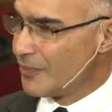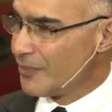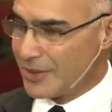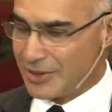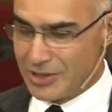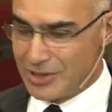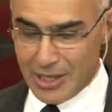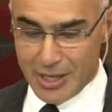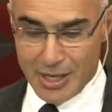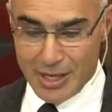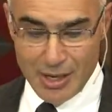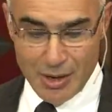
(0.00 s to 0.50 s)

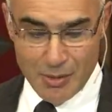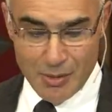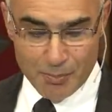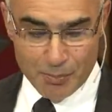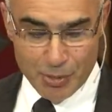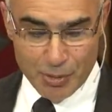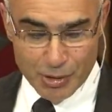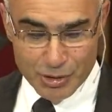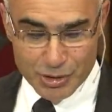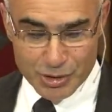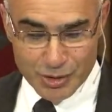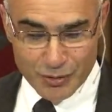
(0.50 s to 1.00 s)
See,
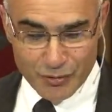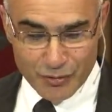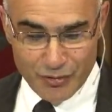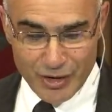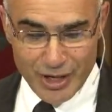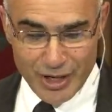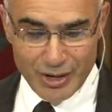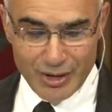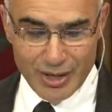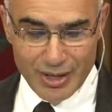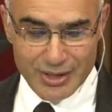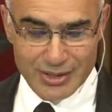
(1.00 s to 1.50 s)

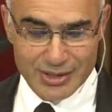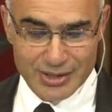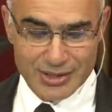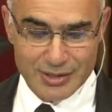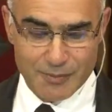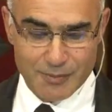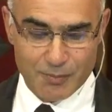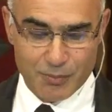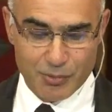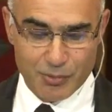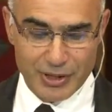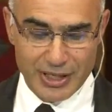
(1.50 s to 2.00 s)
perseverance
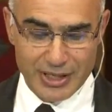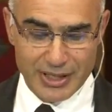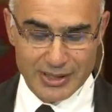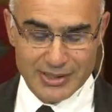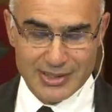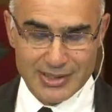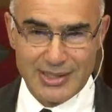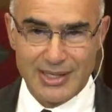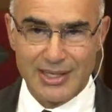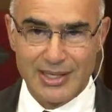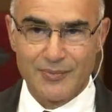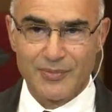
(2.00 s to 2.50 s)

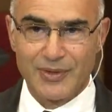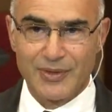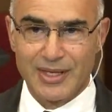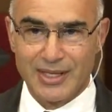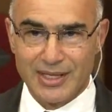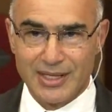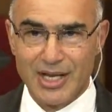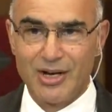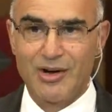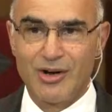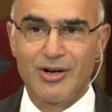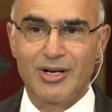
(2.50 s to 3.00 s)
brings
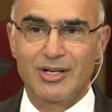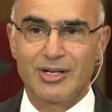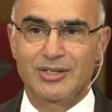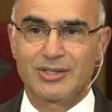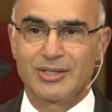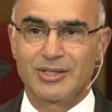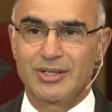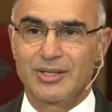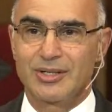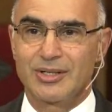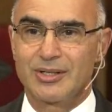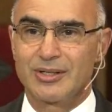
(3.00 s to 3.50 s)
character.